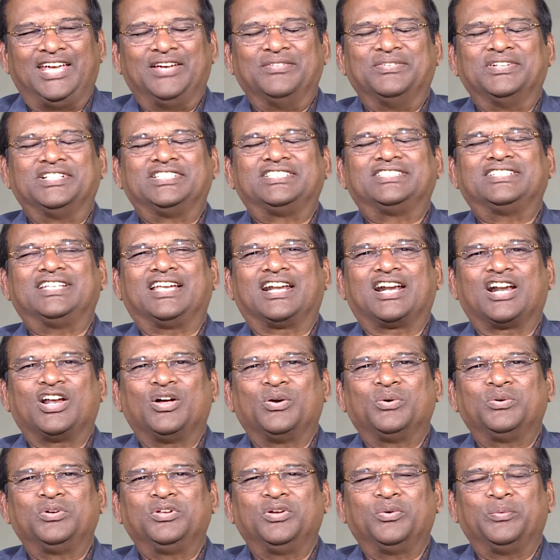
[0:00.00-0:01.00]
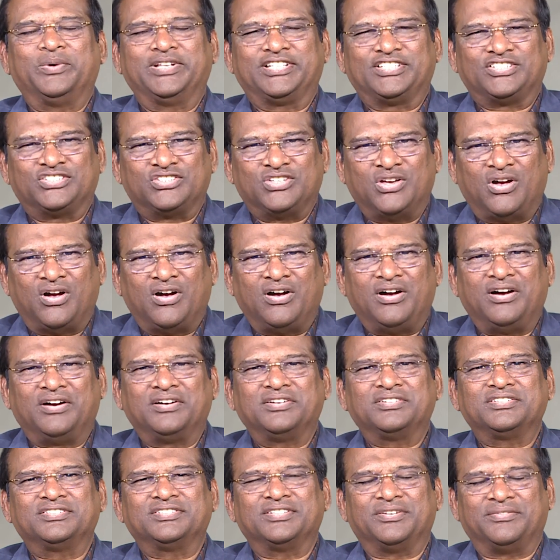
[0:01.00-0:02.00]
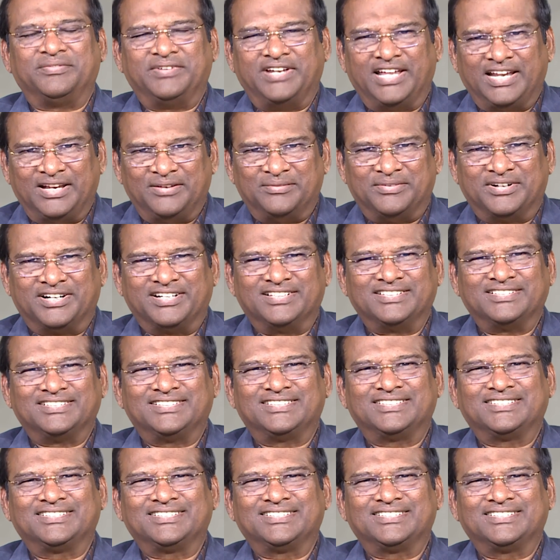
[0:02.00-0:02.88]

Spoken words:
He will surround you with songs of deliverance.